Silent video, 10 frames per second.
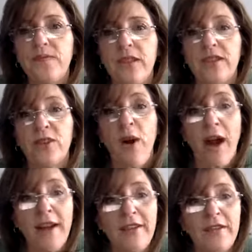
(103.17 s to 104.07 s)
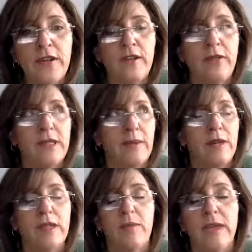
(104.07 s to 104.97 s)
So I feel a
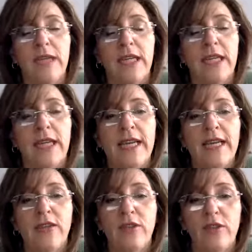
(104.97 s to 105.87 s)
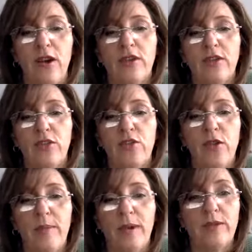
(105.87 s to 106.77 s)
responsibility to talk to you
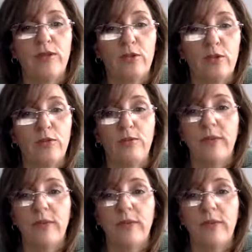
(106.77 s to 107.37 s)
about the truth.